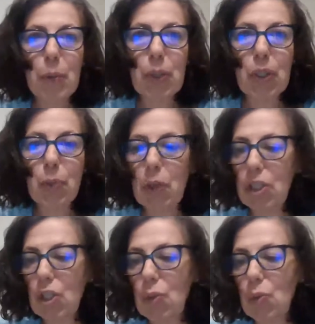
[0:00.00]
where I
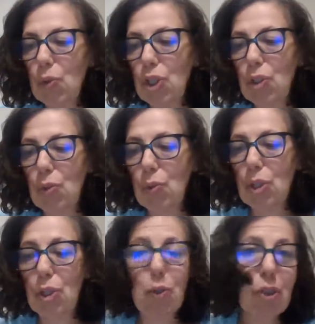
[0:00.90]
want you
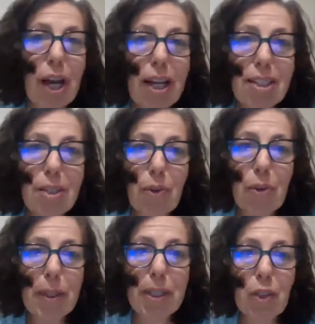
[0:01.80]
to close your
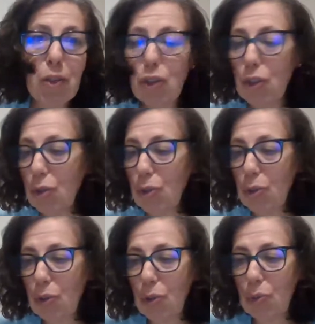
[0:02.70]
eyes for a minute or
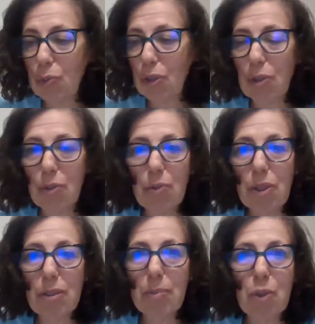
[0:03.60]
two. So,
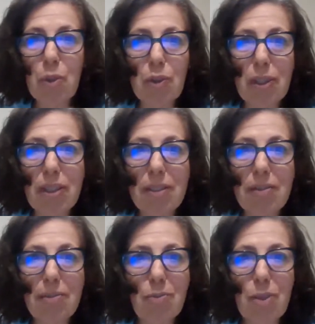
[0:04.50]
when you're
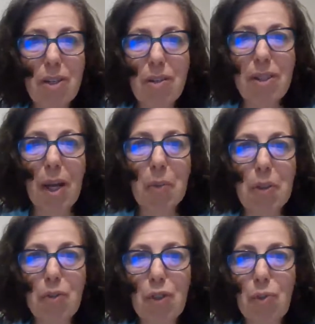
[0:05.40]
done writing down
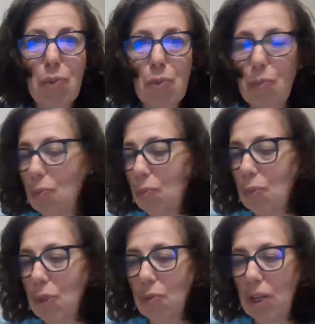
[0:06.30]
whatever you
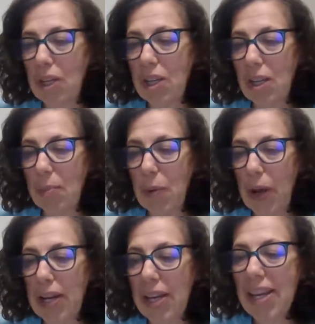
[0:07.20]
want to write, I'm
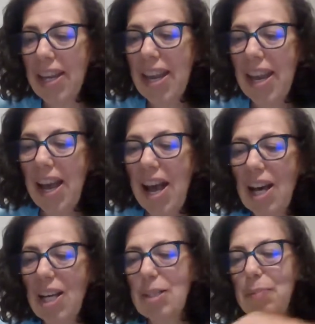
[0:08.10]
ready.
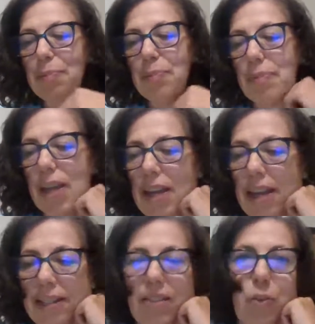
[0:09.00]

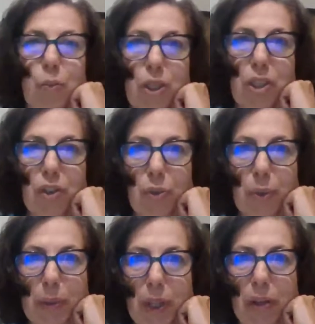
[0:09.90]
And we're going to
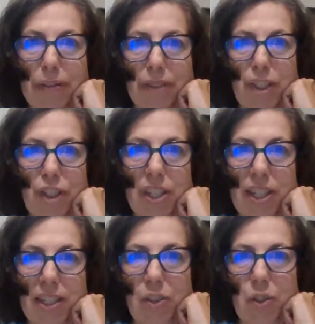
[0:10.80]
do what we call a
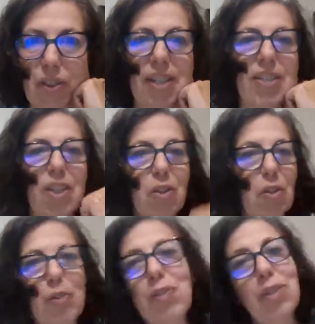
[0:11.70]
visioning exercise. I
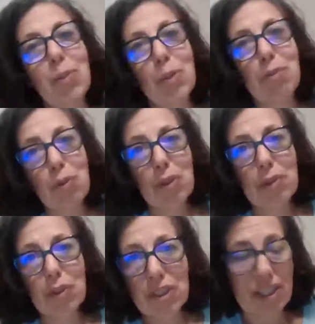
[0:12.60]
don't know if either one of you have
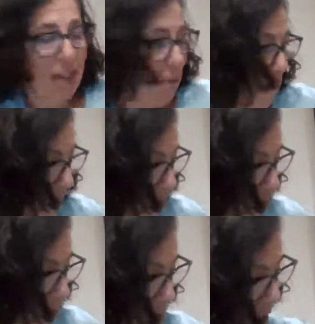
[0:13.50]
ever done it. So if